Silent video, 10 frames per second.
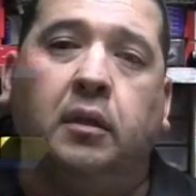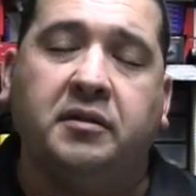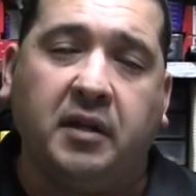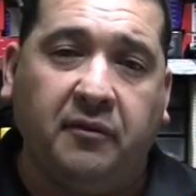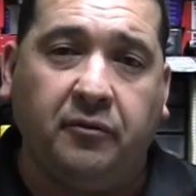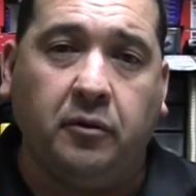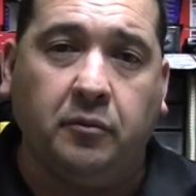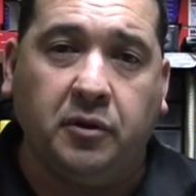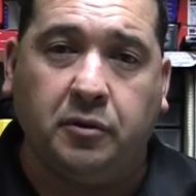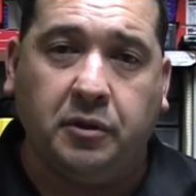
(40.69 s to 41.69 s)
Aside
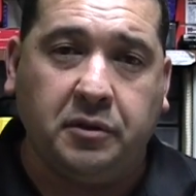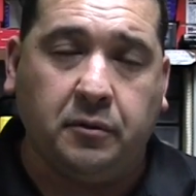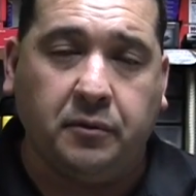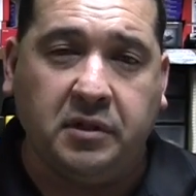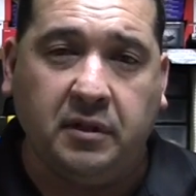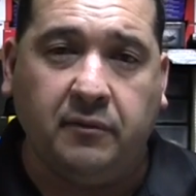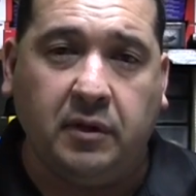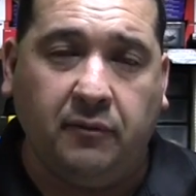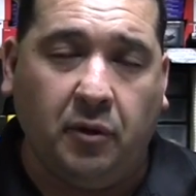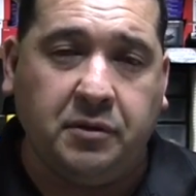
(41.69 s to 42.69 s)
from the traditional receiver,
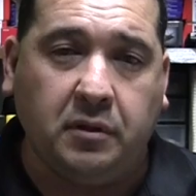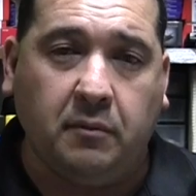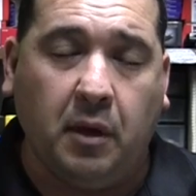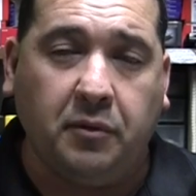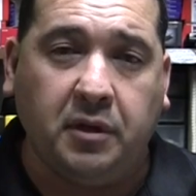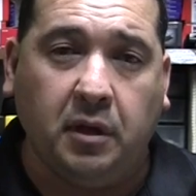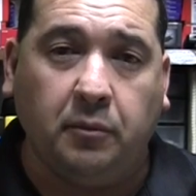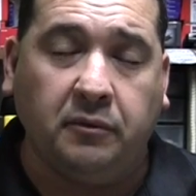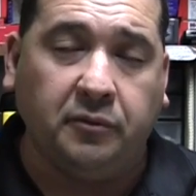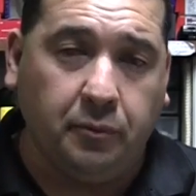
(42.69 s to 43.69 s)
they've also come out with a
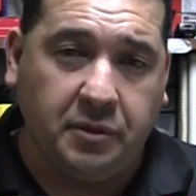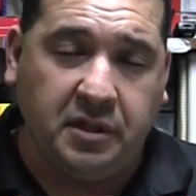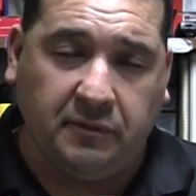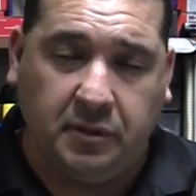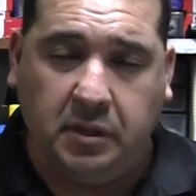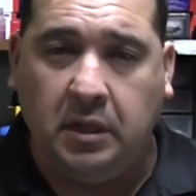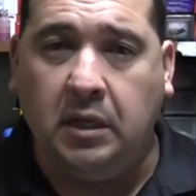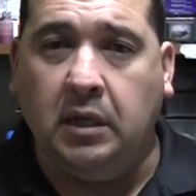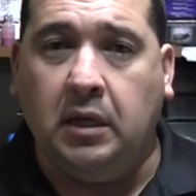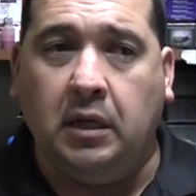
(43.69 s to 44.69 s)
couple of new receivers.
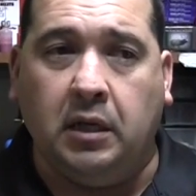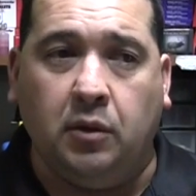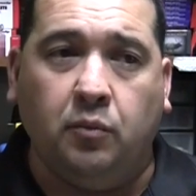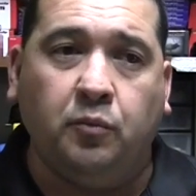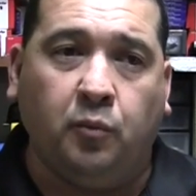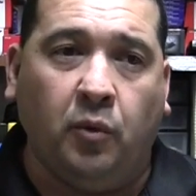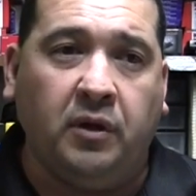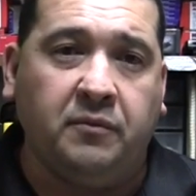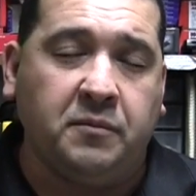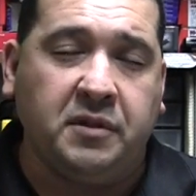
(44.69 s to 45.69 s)
Uh,
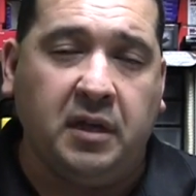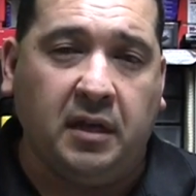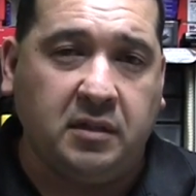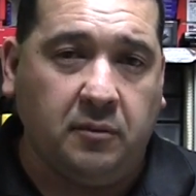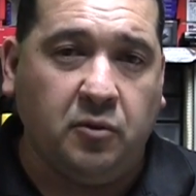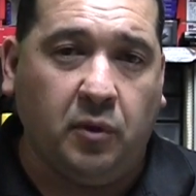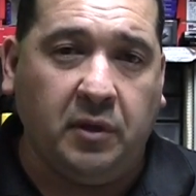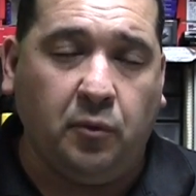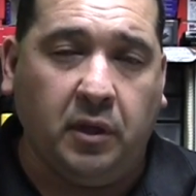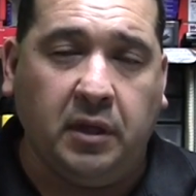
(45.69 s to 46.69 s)
one of them is the
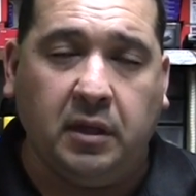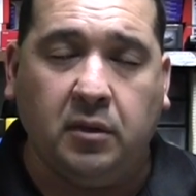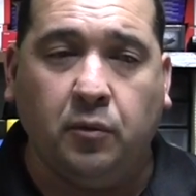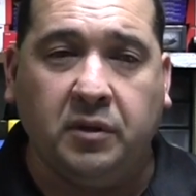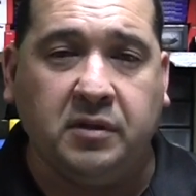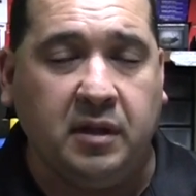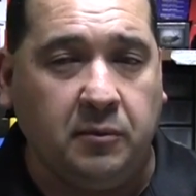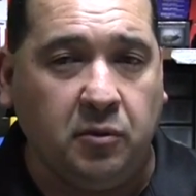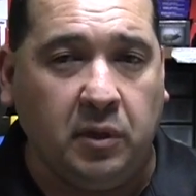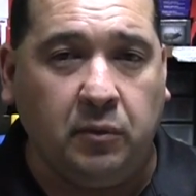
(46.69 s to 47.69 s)
XM21 and the other one is the
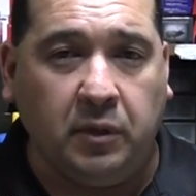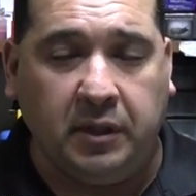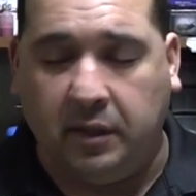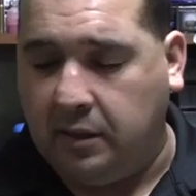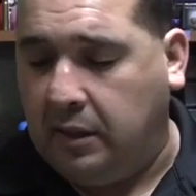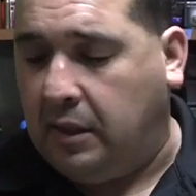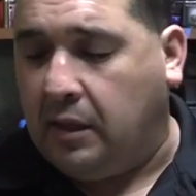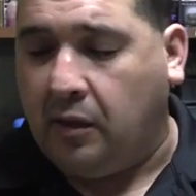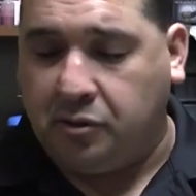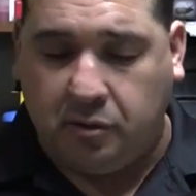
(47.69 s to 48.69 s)
M21. Now, they,
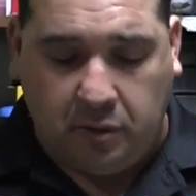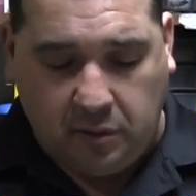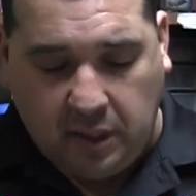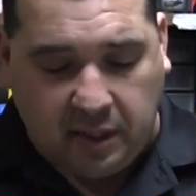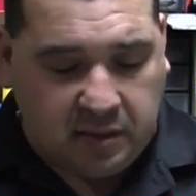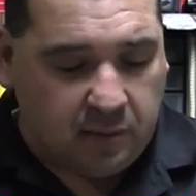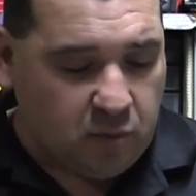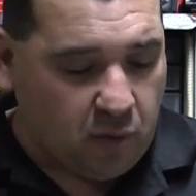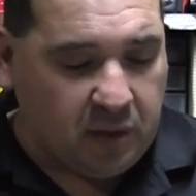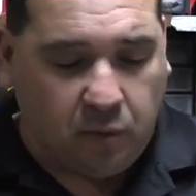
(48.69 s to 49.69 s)
I'll show you the
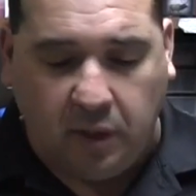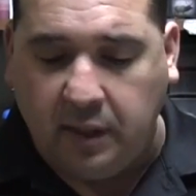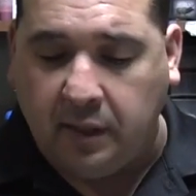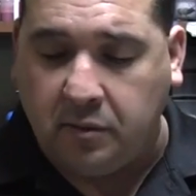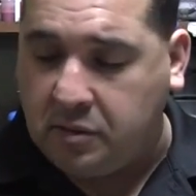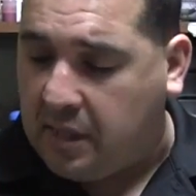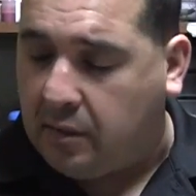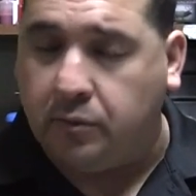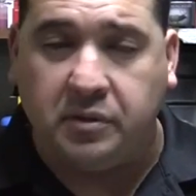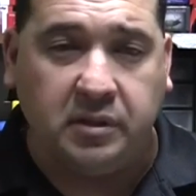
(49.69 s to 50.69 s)
XM21 and their
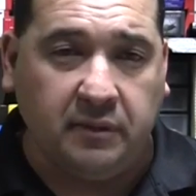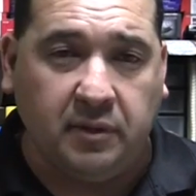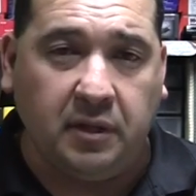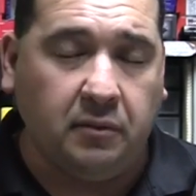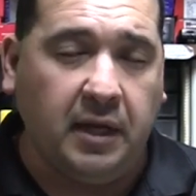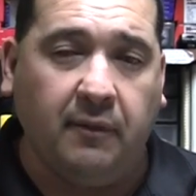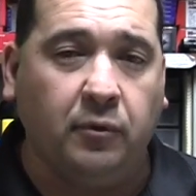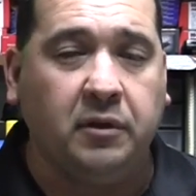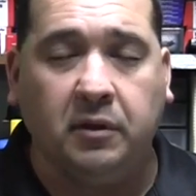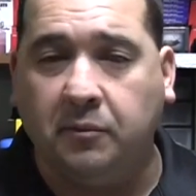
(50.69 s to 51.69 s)
standard receiver. I don't have
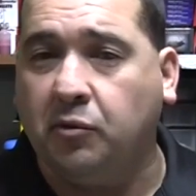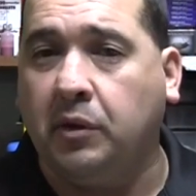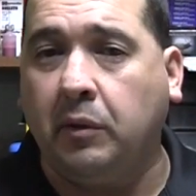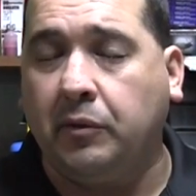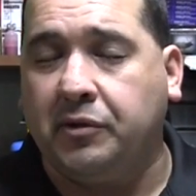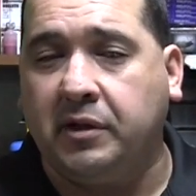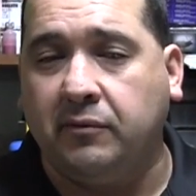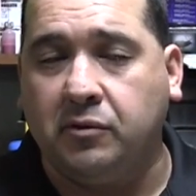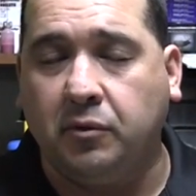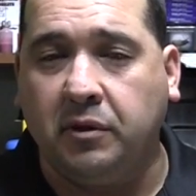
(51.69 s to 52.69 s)
one of their M21
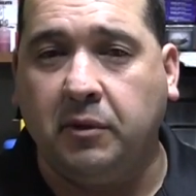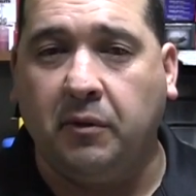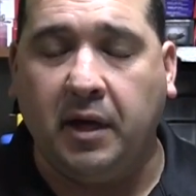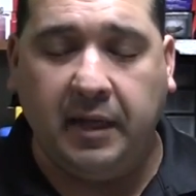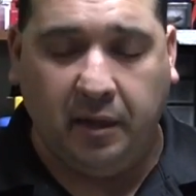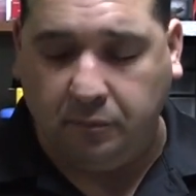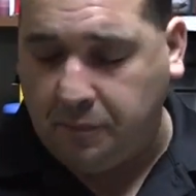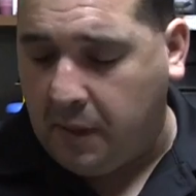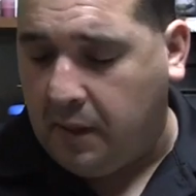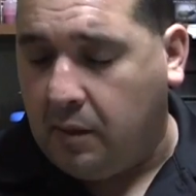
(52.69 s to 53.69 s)
receivers with me right now.
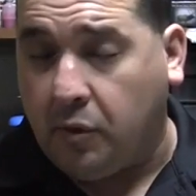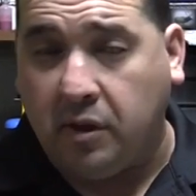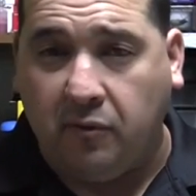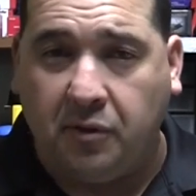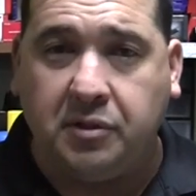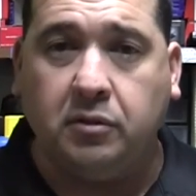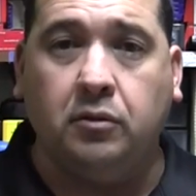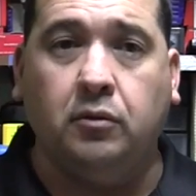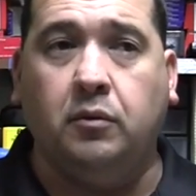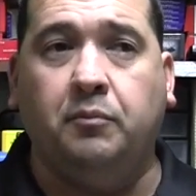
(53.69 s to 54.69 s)
But they've
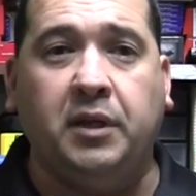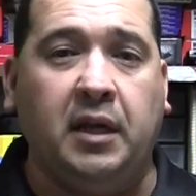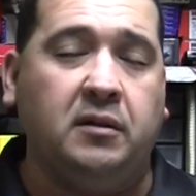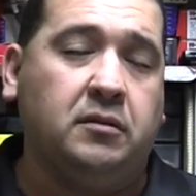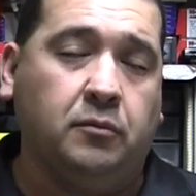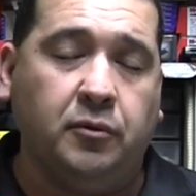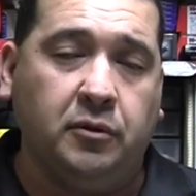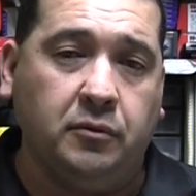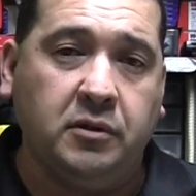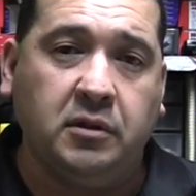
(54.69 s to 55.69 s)
also began to
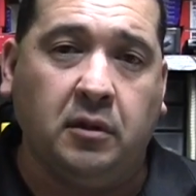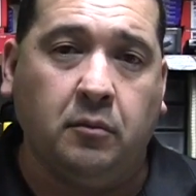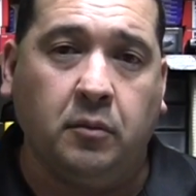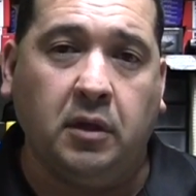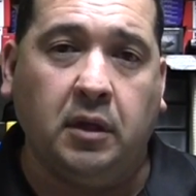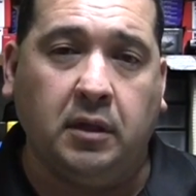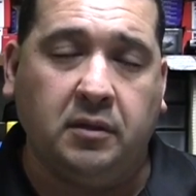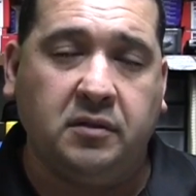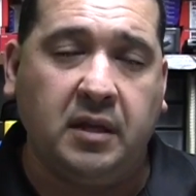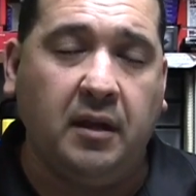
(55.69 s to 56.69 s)
produce some
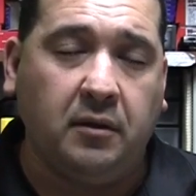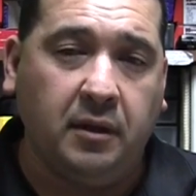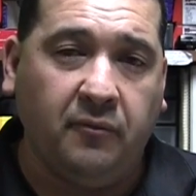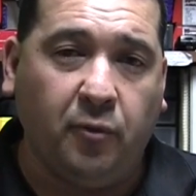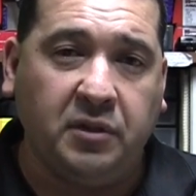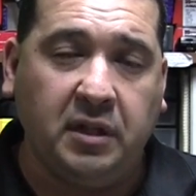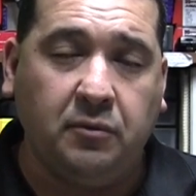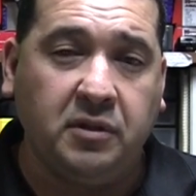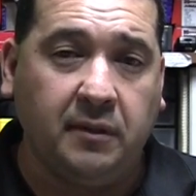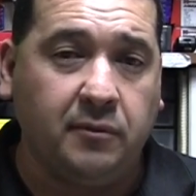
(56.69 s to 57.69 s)
uh, standard M14
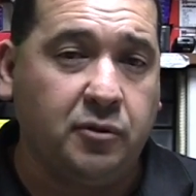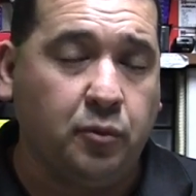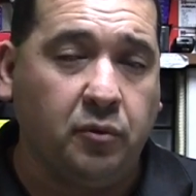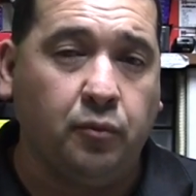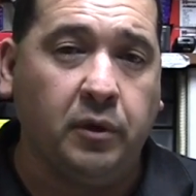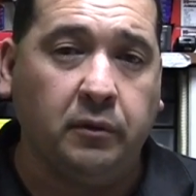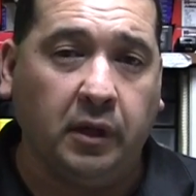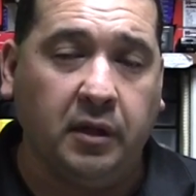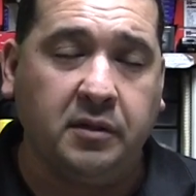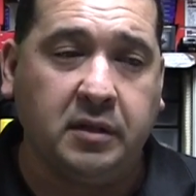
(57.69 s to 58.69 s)
receivers with rear
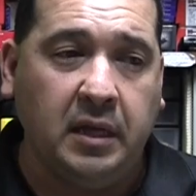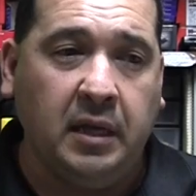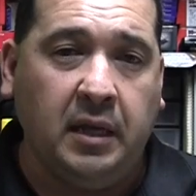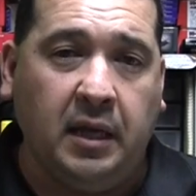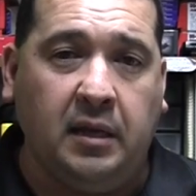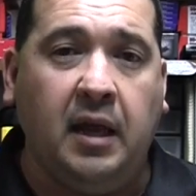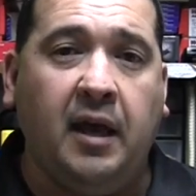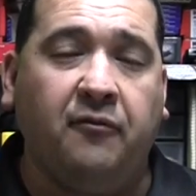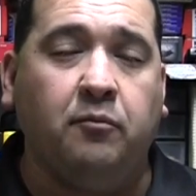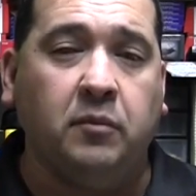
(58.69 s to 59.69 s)
lugs and
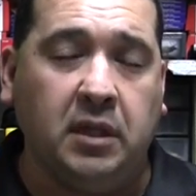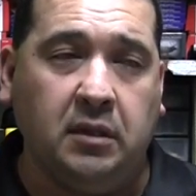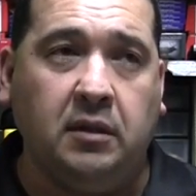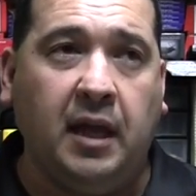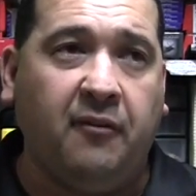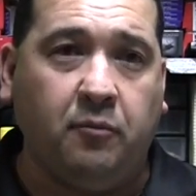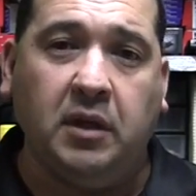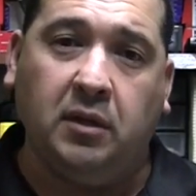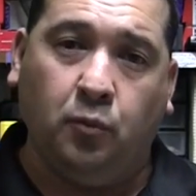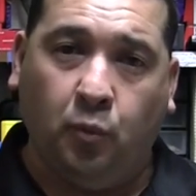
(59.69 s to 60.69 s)
half-minute half
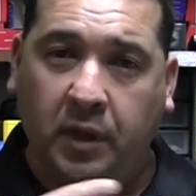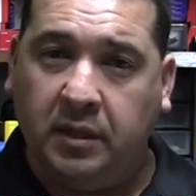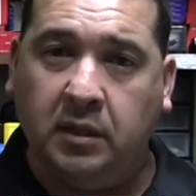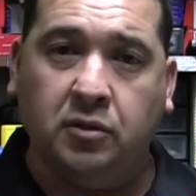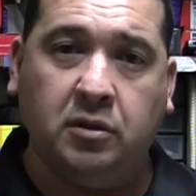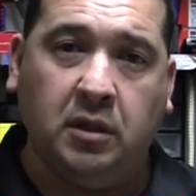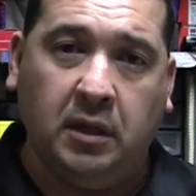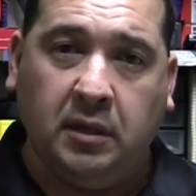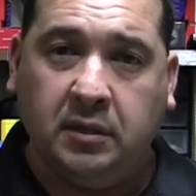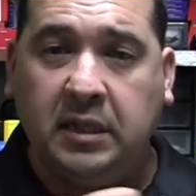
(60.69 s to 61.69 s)
minute windage
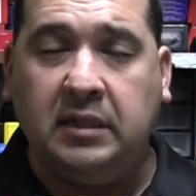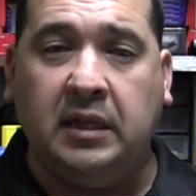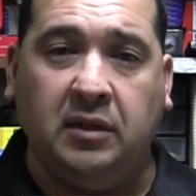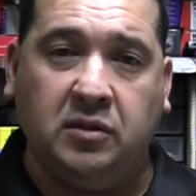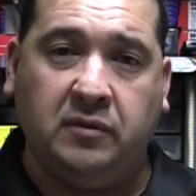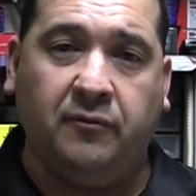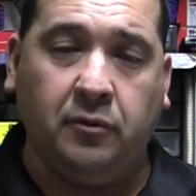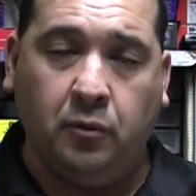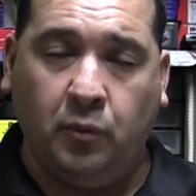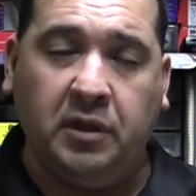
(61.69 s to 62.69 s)
detents for
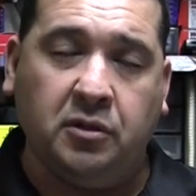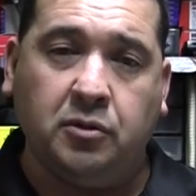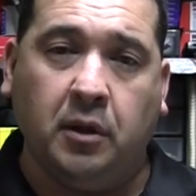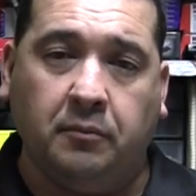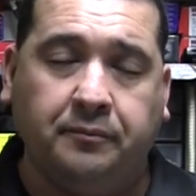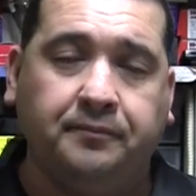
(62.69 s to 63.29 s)
the windage drum.